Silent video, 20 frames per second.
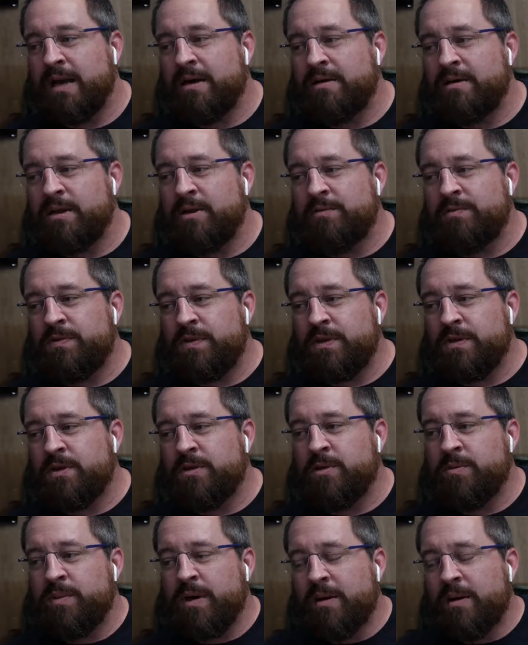I don't know if you
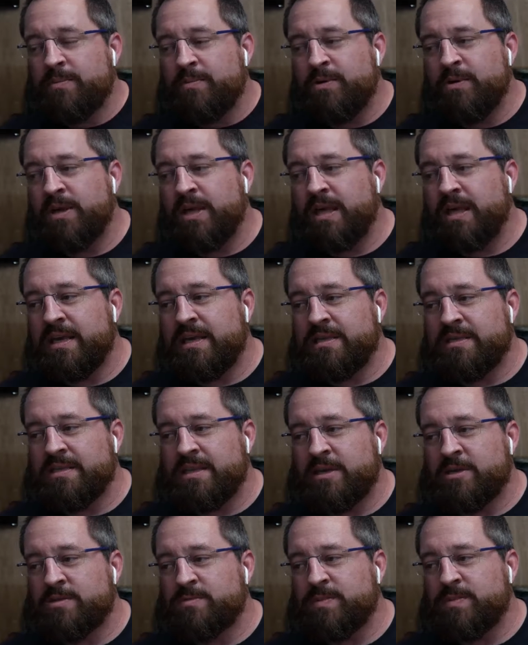know who Bob Rugi
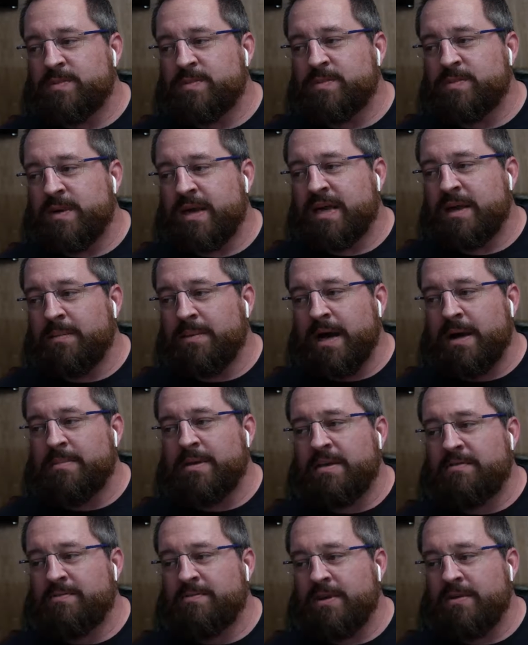is. He goes by Kebab
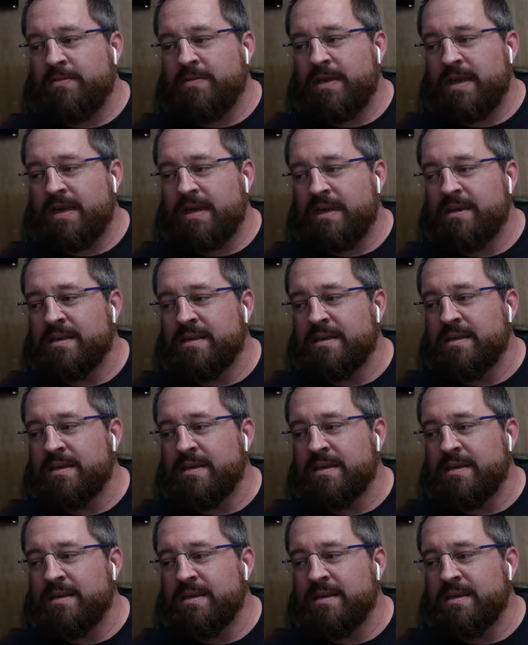FPV,